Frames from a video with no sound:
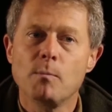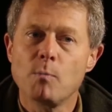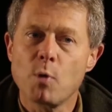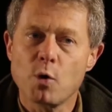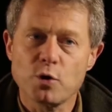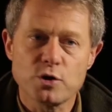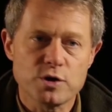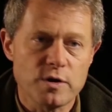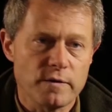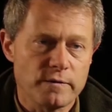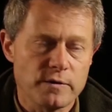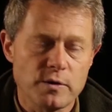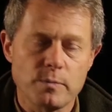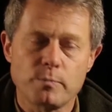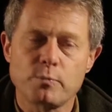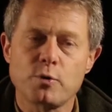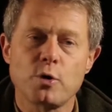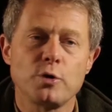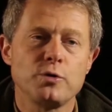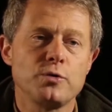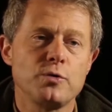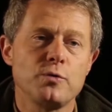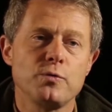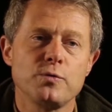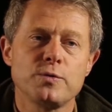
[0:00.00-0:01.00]
Most of the
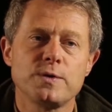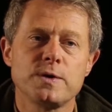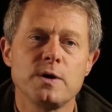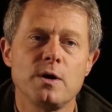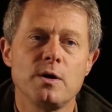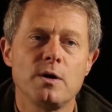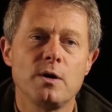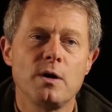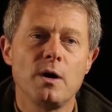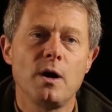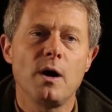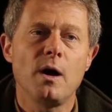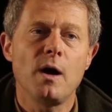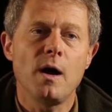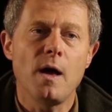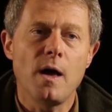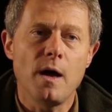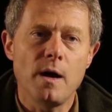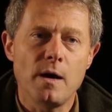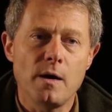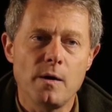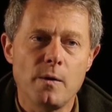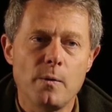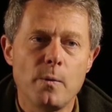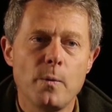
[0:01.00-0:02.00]
producer
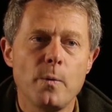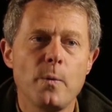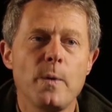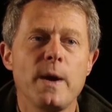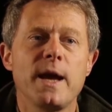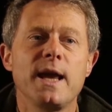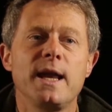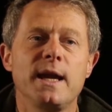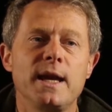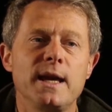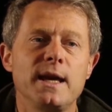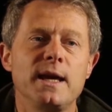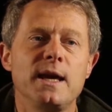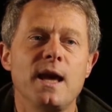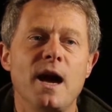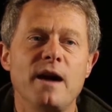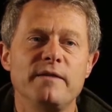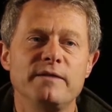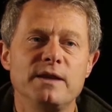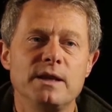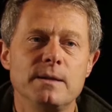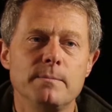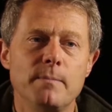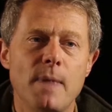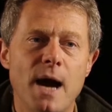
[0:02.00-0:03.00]
really
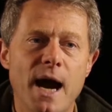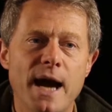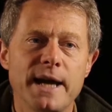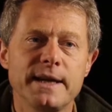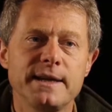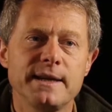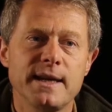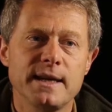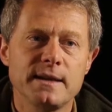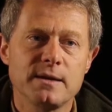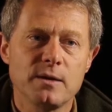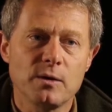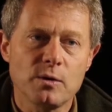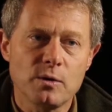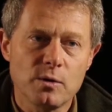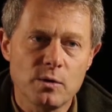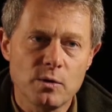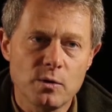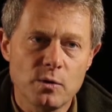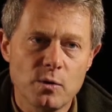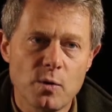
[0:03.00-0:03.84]
have in mind that the